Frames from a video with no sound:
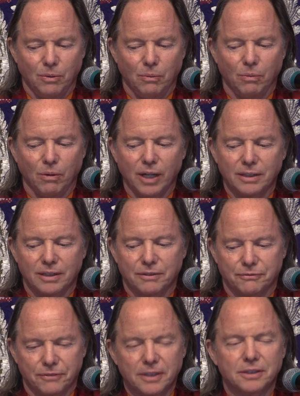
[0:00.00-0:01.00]
one the
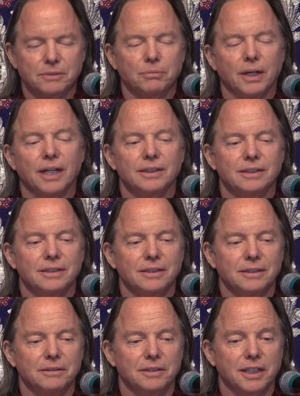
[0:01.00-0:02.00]
first one
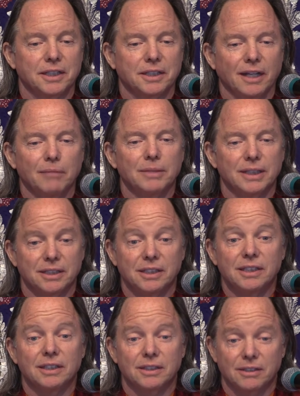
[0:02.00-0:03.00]
that
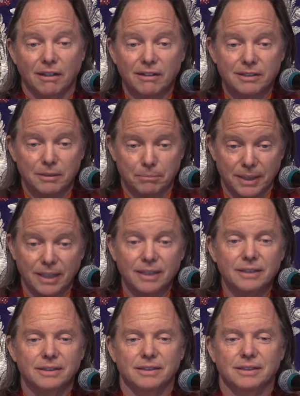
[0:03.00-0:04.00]
Kamalashila talks
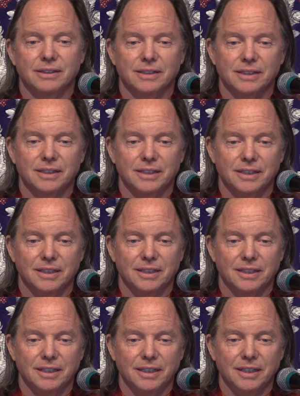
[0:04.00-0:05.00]
about
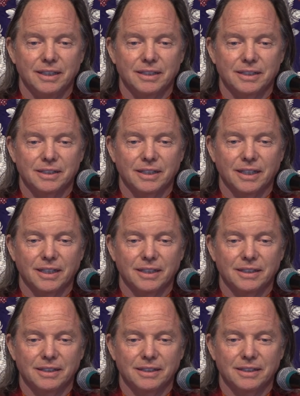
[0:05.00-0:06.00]
is.
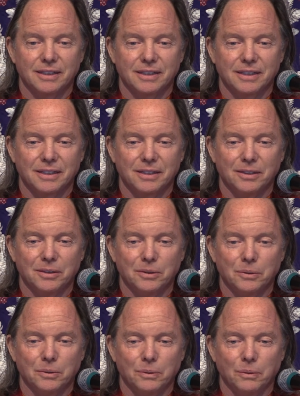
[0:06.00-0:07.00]
Uh,
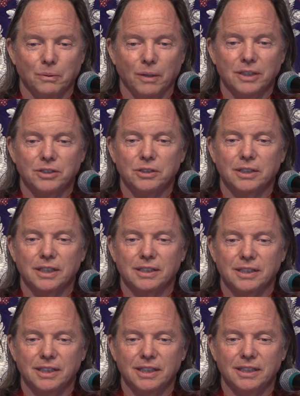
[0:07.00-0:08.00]
what you can
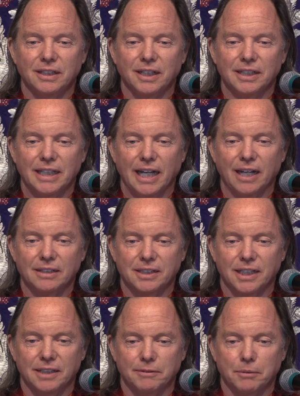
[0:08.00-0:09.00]
see on the
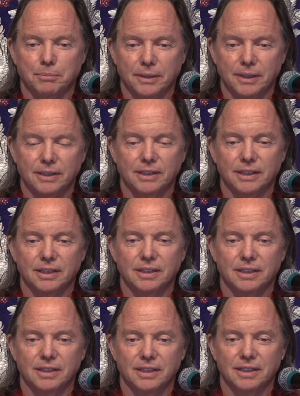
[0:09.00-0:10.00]
outside of a person
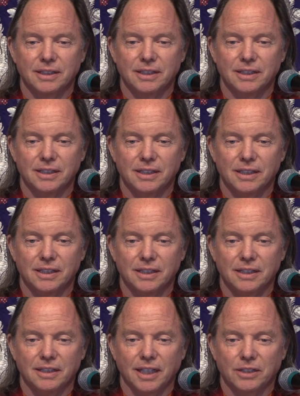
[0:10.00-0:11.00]

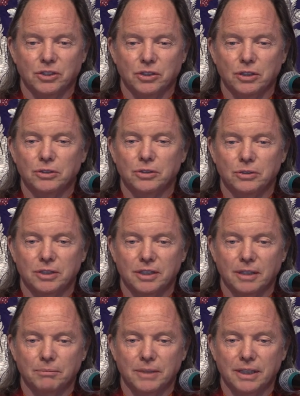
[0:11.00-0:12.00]
that shows you
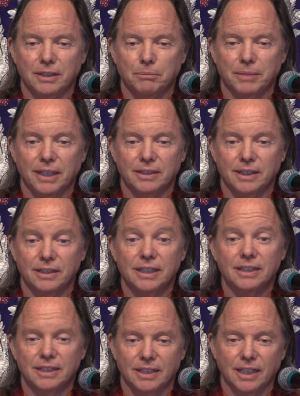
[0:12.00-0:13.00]
something about their
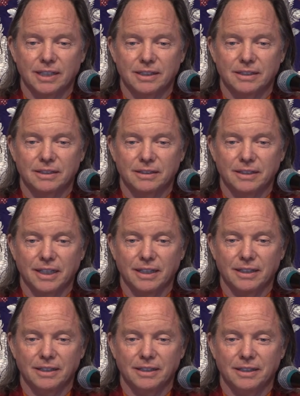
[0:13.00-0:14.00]
inside,
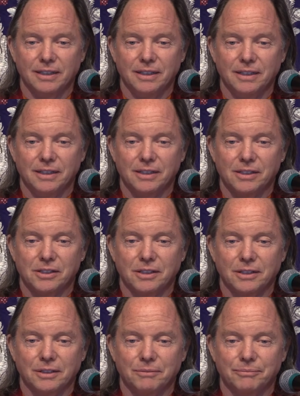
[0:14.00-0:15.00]
okay?
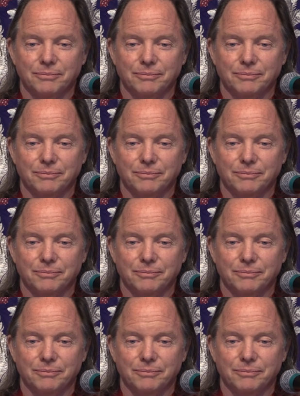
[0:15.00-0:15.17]
So